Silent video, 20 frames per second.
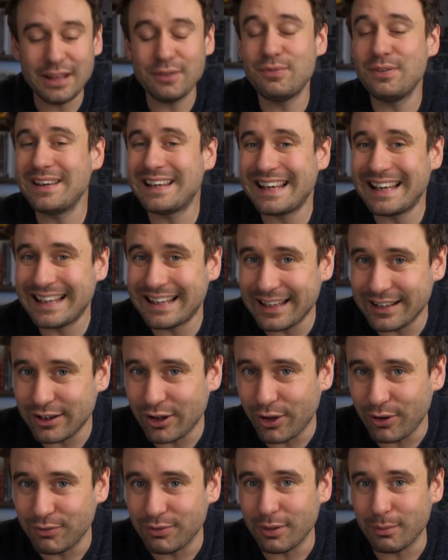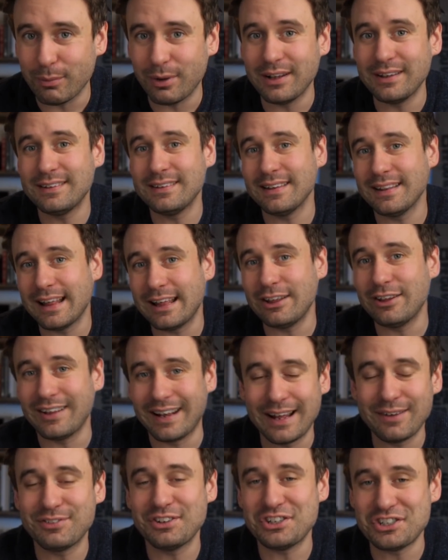If you can get over the mindset that you're going
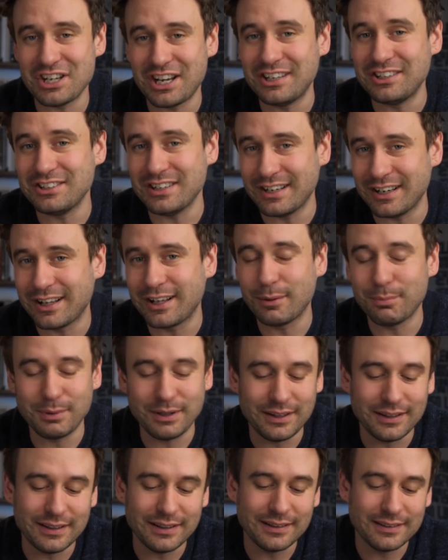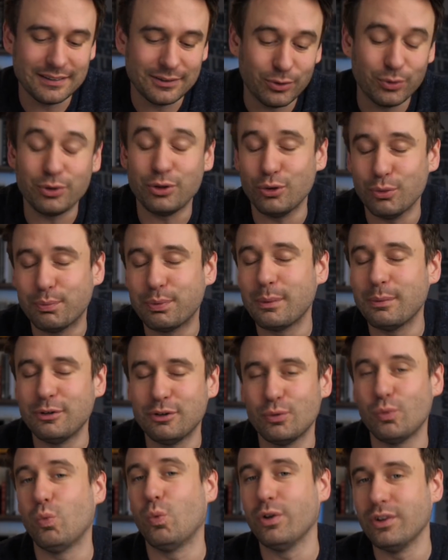to have to change it in a couple of years, or you'll probably
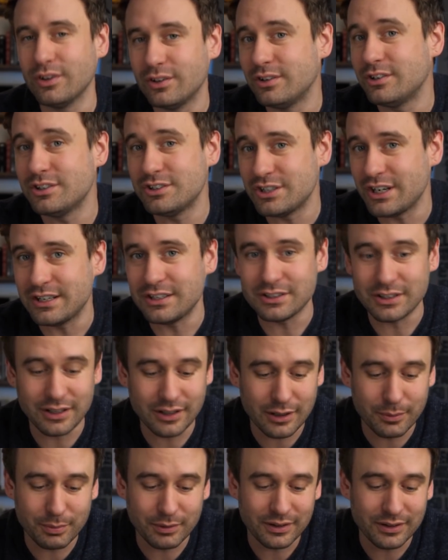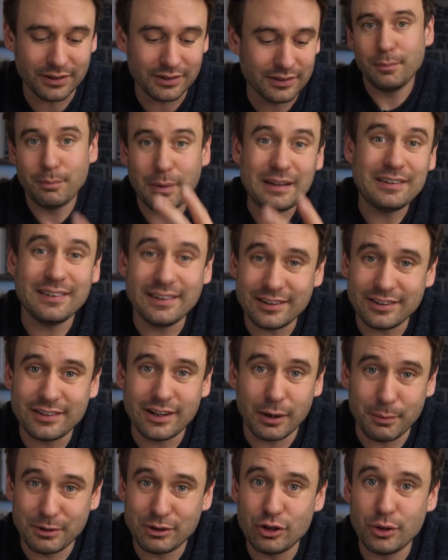just want to change it in a couple of years. Basically, there's
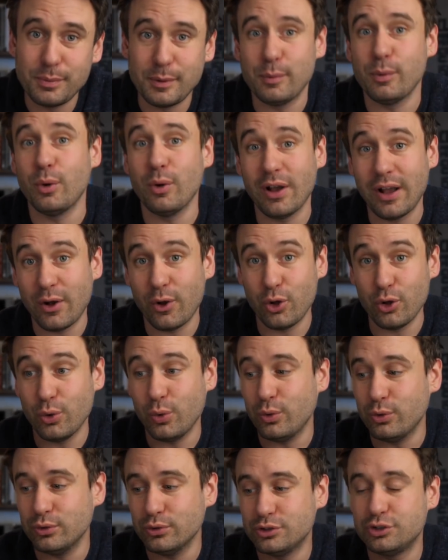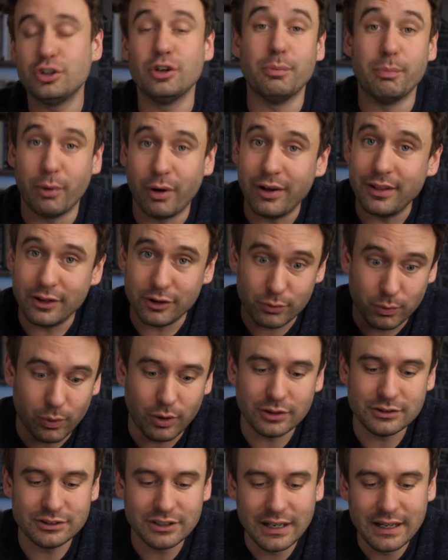going to be two people who should buy this
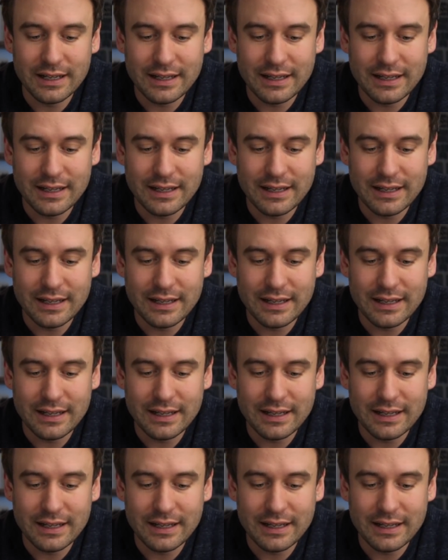watch.